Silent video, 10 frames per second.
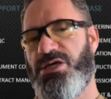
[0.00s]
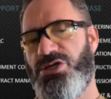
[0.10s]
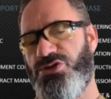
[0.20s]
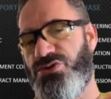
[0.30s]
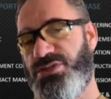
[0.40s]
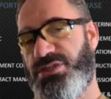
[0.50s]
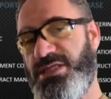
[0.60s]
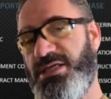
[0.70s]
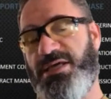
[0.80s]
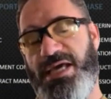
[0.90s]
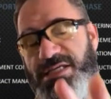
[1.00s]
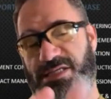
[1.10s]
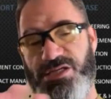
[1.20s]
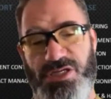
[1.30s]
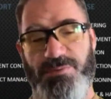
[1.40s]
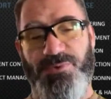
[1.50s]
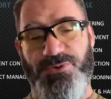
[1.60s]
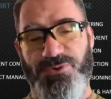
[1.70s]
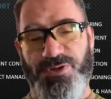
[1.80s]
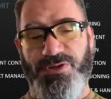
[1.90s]
You'll see as I jump
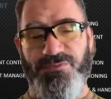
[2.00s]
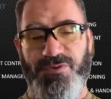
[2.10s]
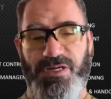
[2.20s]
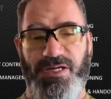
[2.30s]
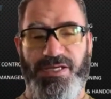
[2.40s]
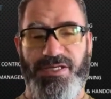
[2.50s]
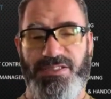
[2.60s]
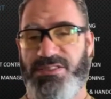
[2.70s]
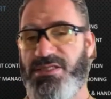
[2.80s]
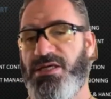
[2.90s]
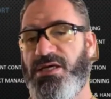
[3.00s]
through the different layers,